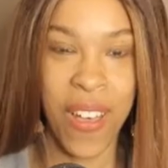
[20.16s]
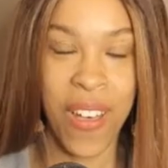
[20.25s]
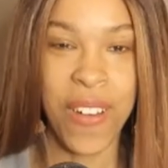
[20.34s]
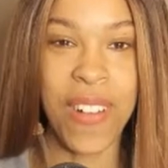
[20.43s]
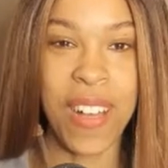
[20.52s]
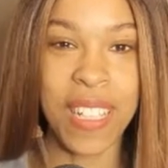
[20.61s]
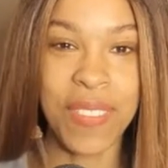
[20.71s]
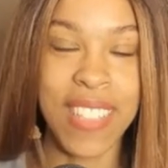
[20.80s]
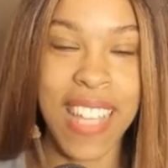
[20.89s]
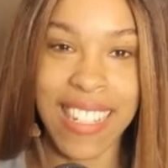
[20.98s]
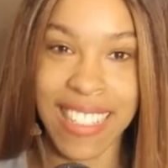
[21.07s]

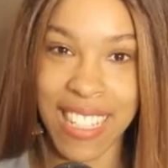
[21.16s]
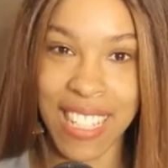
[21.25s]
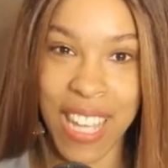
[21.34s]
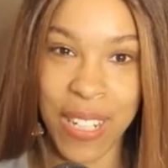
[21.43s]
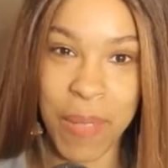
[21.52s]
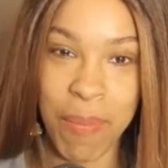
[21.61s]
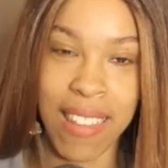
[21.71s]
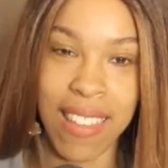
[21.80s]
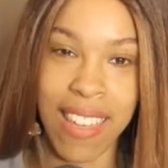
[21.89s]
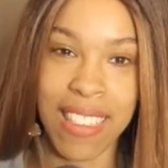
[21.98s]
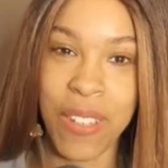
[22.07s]
Welcome to NDTR
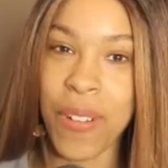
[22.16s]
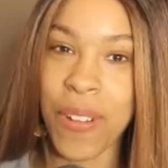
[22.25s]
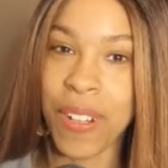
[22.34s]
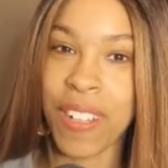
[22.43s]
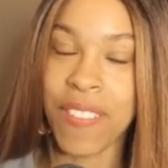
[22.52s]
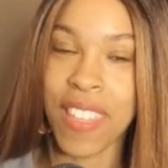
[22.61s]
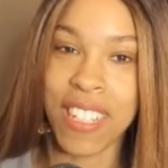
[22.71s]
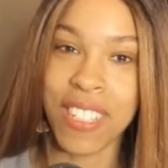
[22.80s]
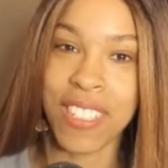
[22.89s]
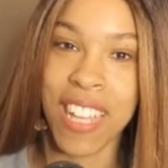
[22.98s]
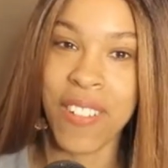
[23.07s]
Spotlight, the corner of the
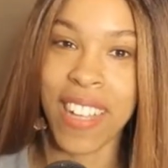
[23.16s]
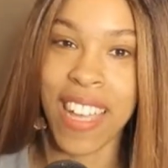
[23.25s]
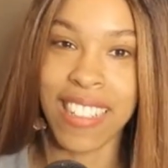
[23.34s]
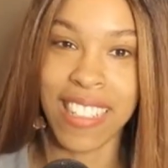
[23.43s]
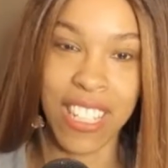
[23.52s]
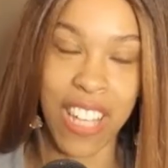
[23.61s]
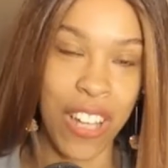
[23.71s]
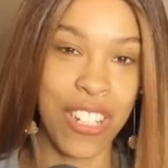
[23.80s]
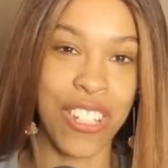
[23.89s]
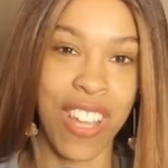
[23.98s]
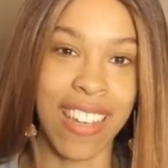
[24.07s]
internet where
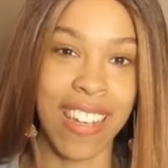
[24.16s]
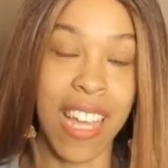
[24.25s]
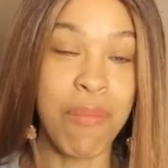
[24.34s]
NDTR shine.